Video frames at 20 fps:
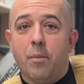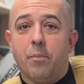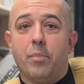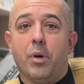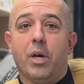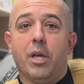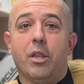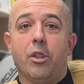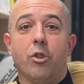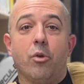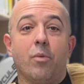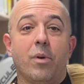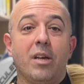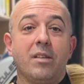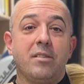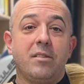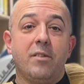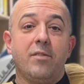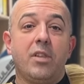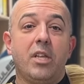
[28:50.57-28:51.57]
But the
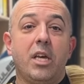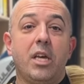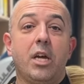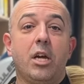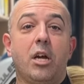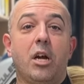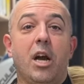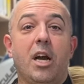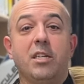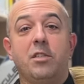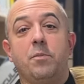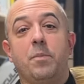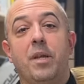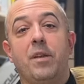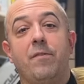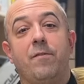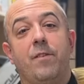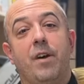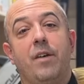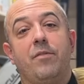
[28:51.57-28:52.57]
rest of the year, I
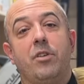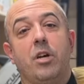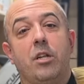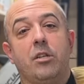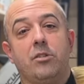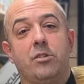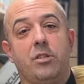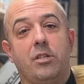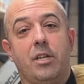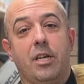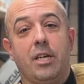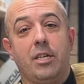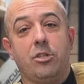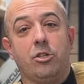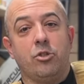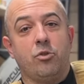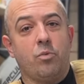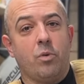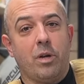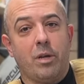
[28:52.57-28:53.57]
spend $5 a day
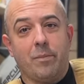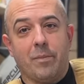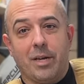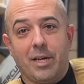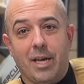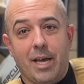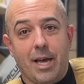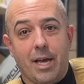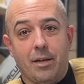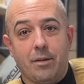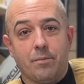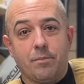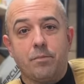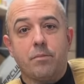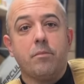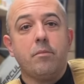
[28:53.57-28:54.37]
just running my ad.